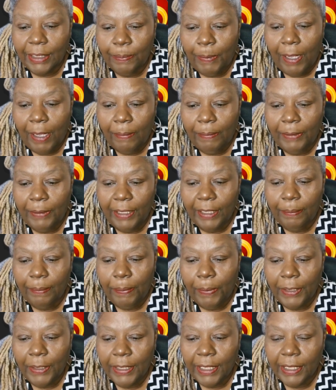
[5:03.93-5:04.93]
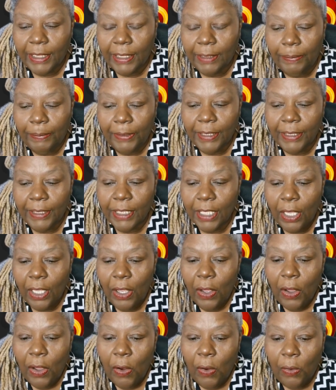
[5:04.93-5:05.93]
public participants
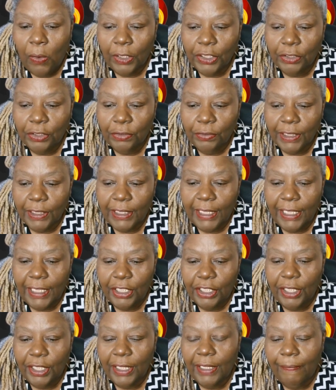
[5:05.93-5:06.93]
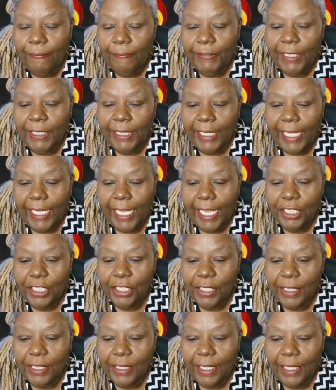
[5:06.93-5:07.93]
or strategic
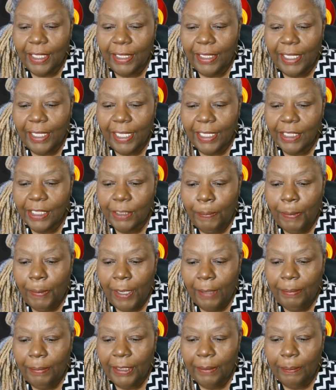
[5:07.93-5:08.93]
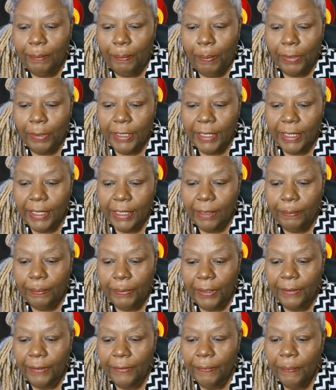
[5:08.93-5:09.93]
litigation against public
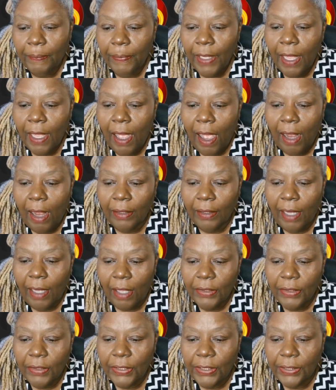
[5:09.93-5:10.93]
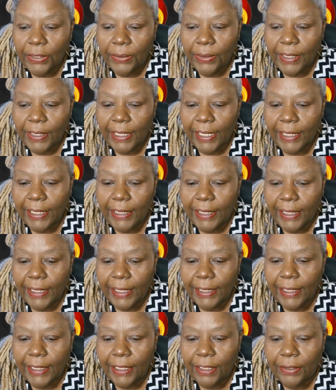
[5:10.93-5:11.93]
participant are lawsuits
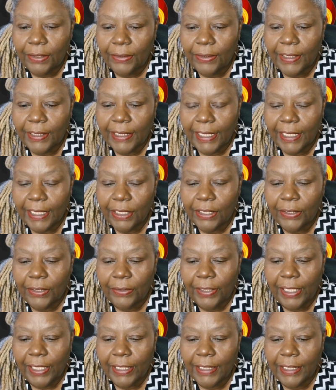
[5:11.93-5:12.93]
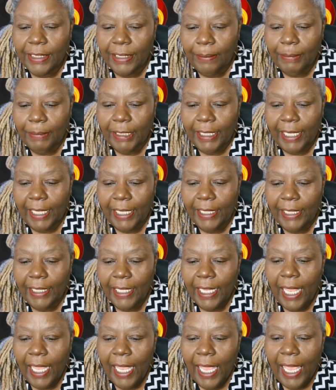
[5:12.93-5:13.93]
intended to censor,
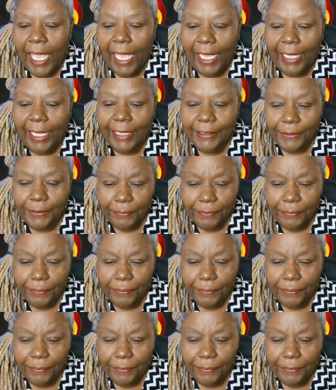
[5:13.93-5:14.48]
intimidate, and